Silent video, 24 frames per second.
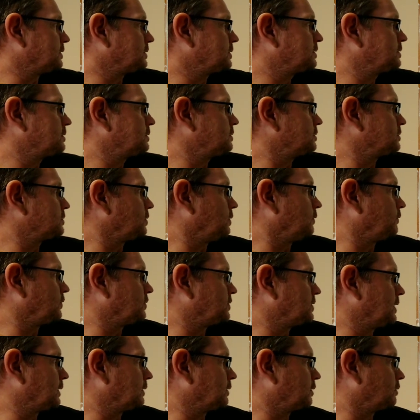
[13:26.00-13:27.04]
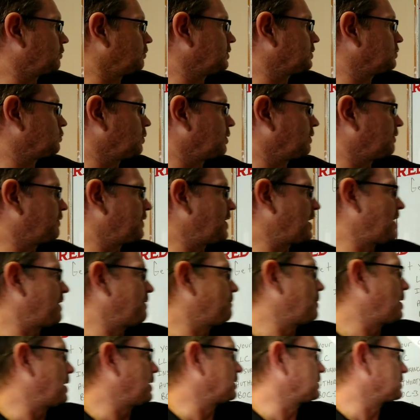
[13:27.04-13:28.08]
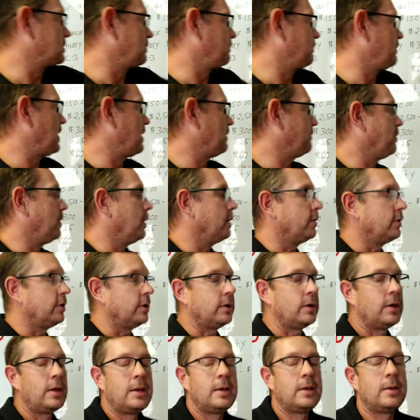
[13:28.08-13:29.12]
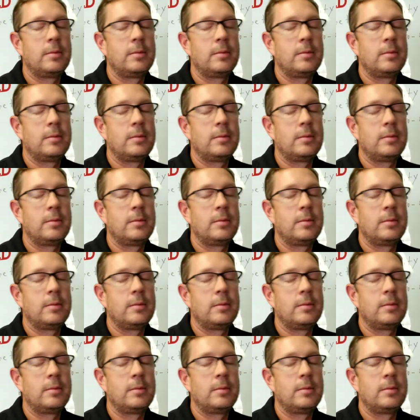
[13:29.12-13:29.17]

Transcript: is. So if you take the $325 minus the $500,